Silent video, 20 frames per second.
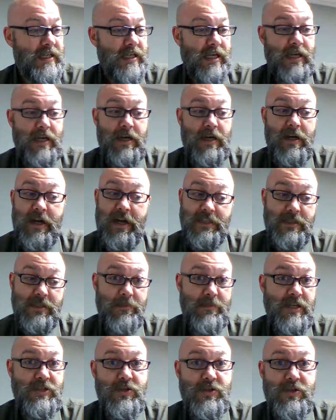Uh, as I
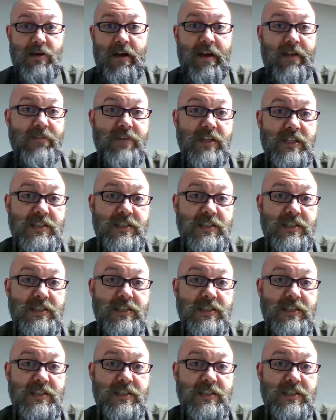mentioned, I have the